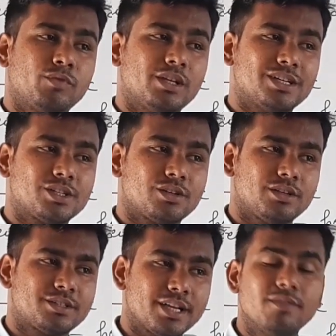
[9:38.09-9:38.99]

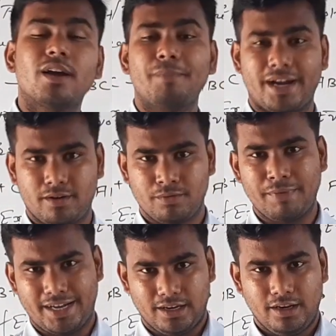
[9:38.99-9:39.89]
The silver
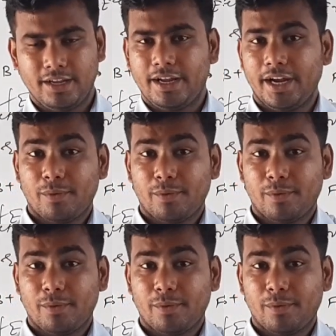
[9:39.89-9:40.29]
metal,